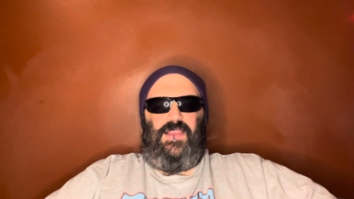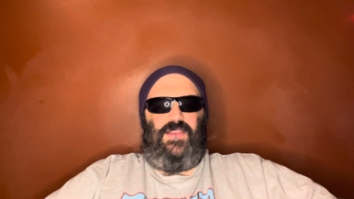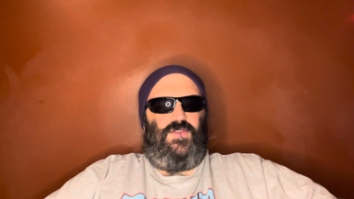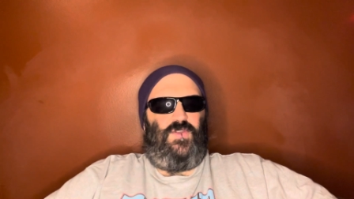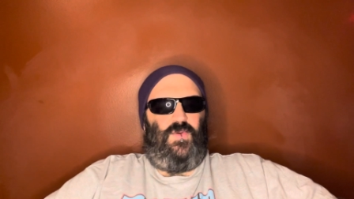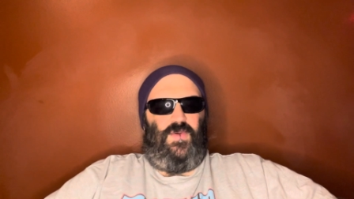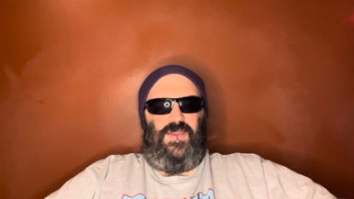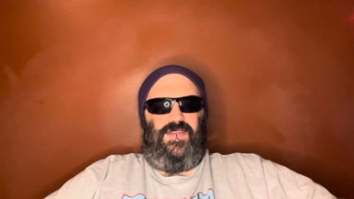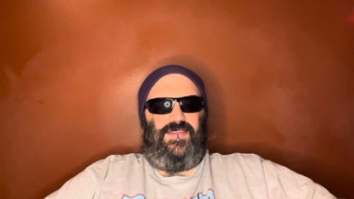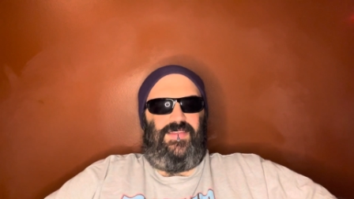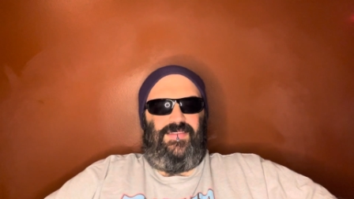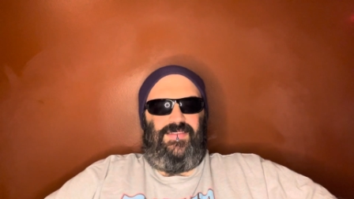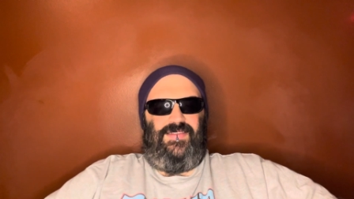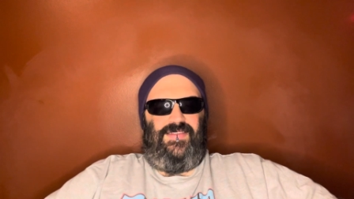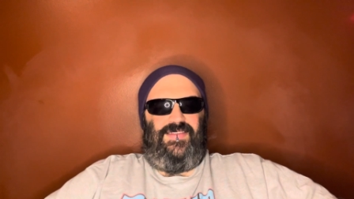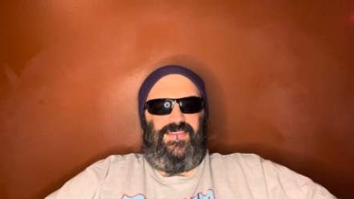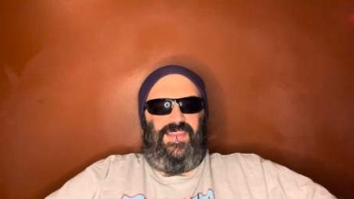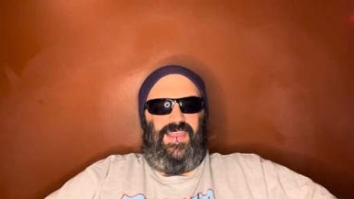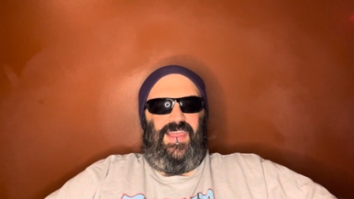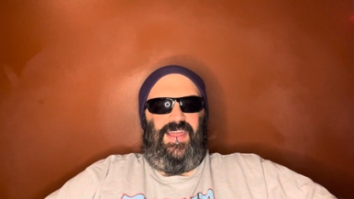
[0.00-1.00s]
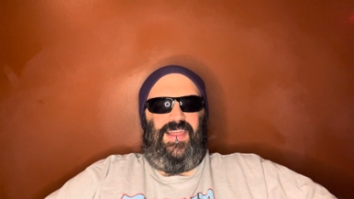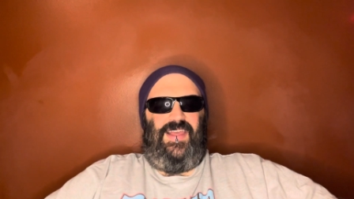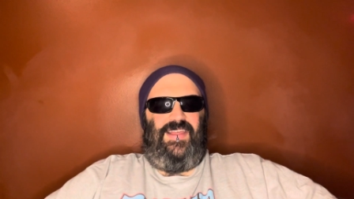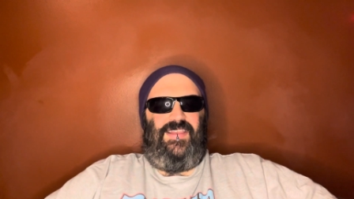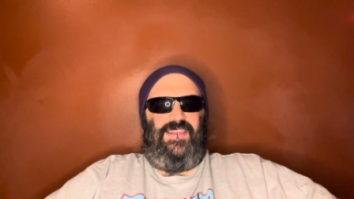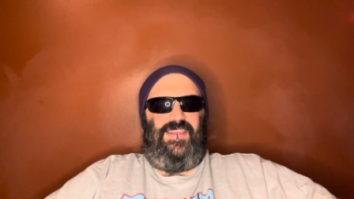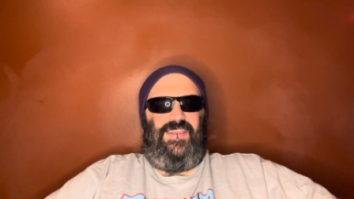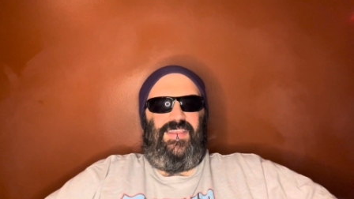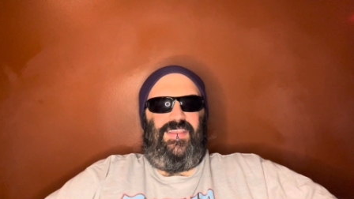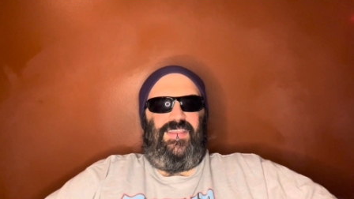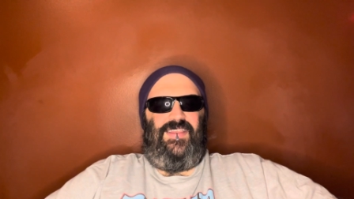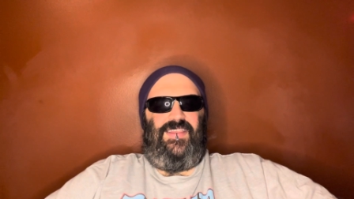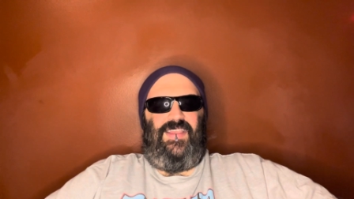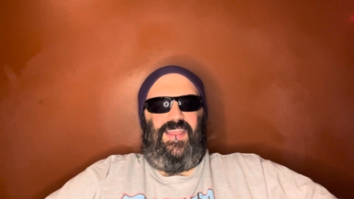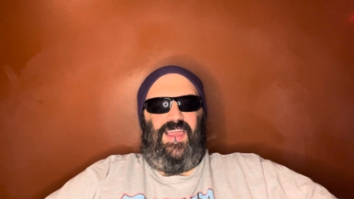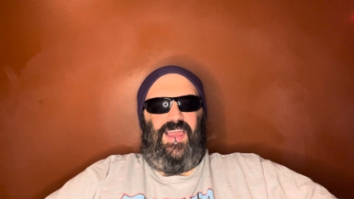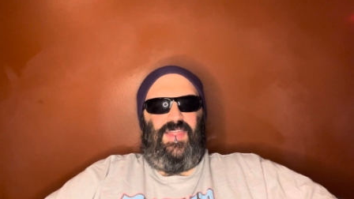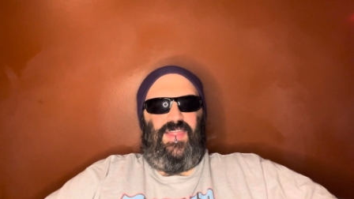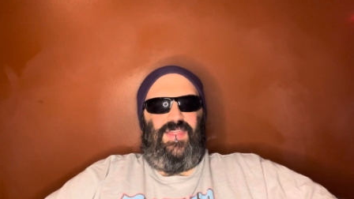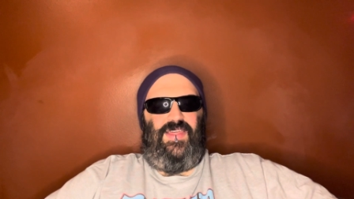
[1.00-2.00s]
of choices and
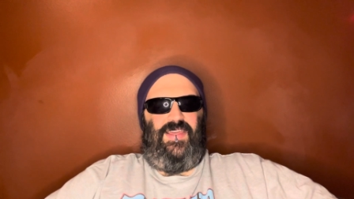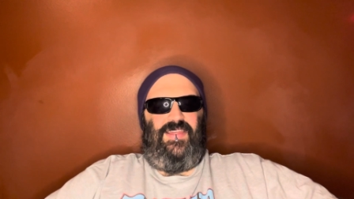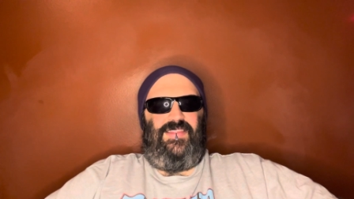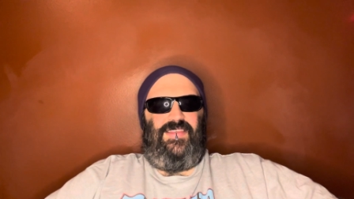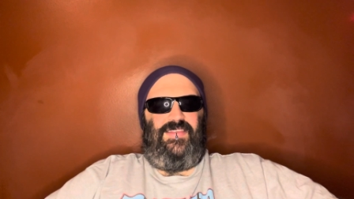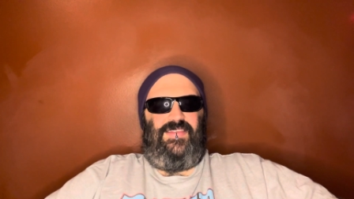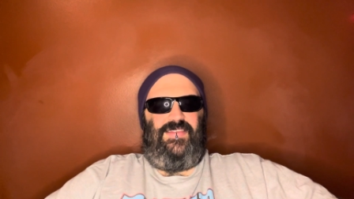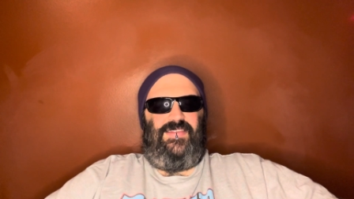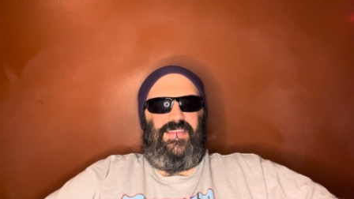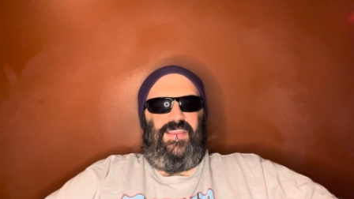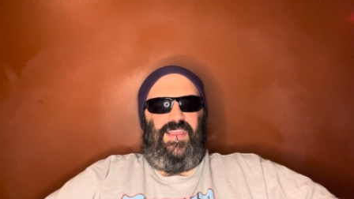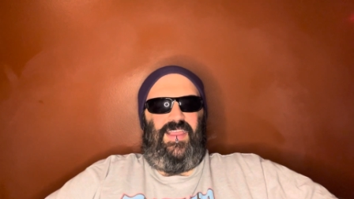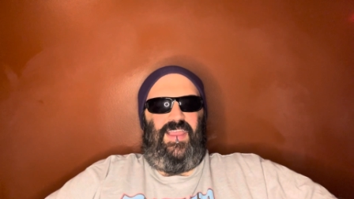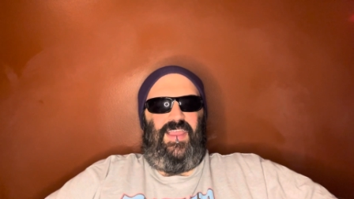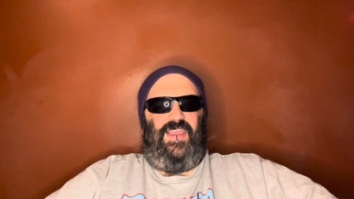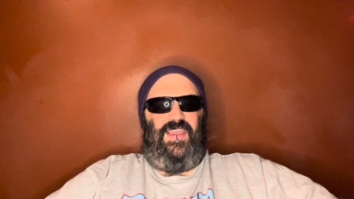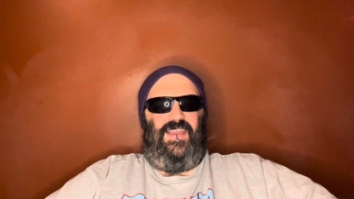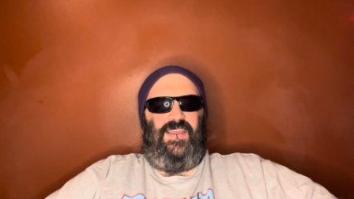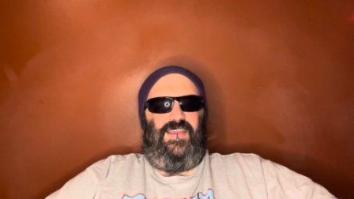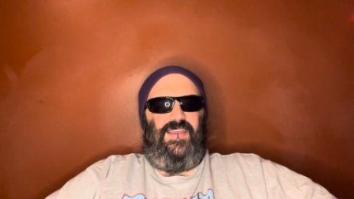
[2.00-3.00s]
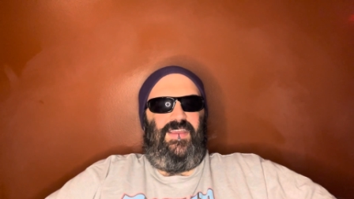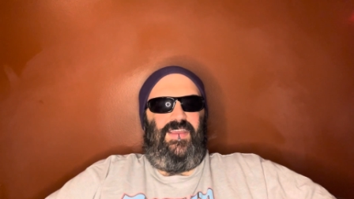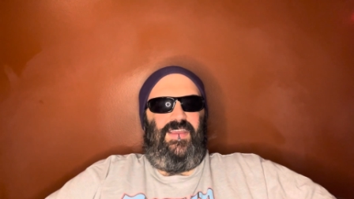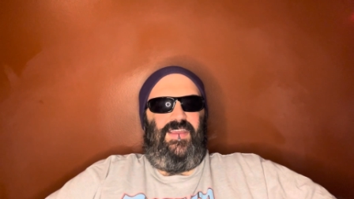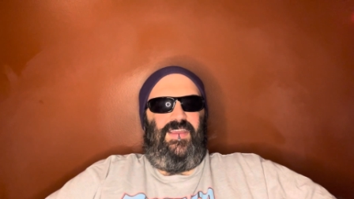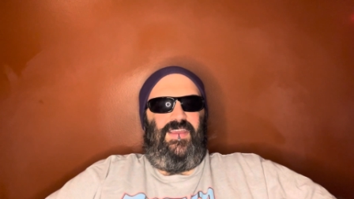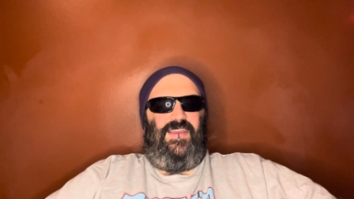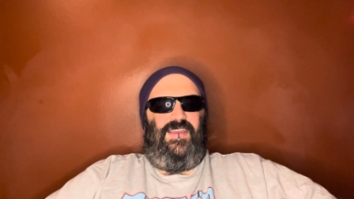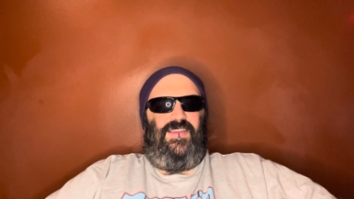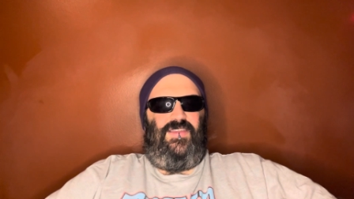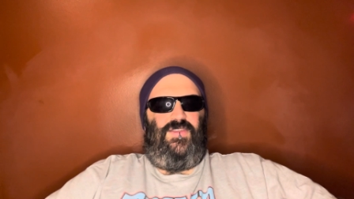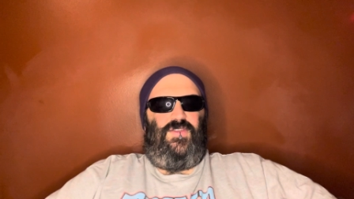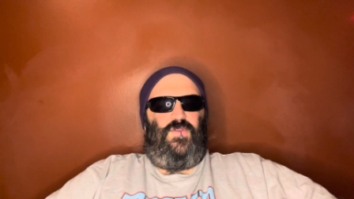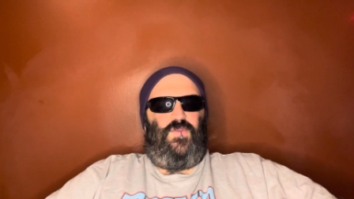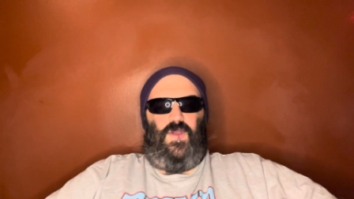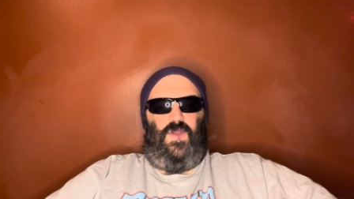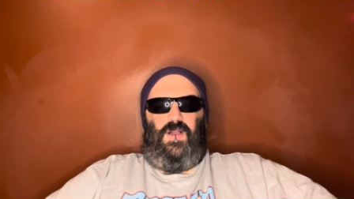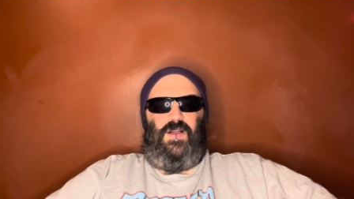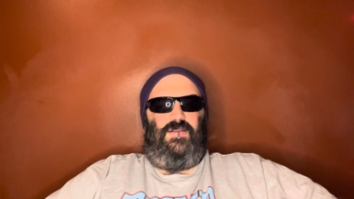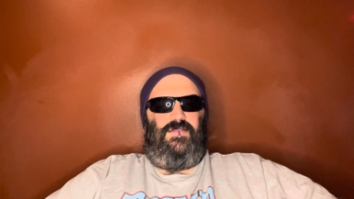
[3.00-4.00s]
i think this is a
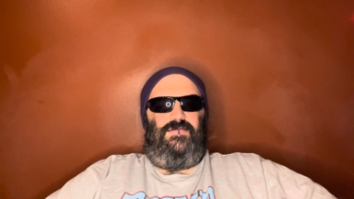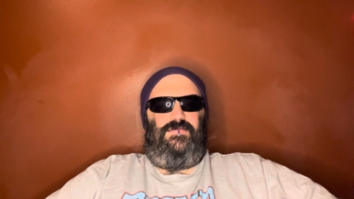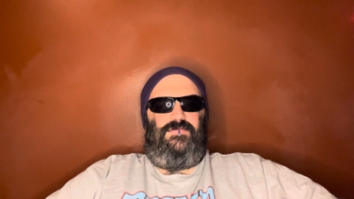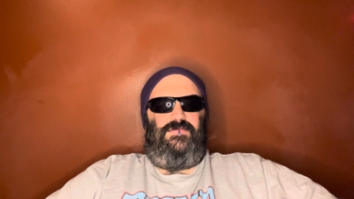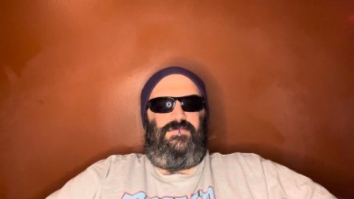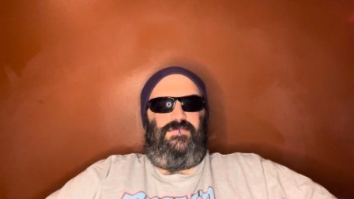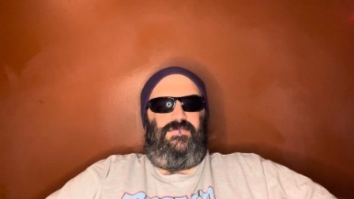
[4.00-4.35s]
strong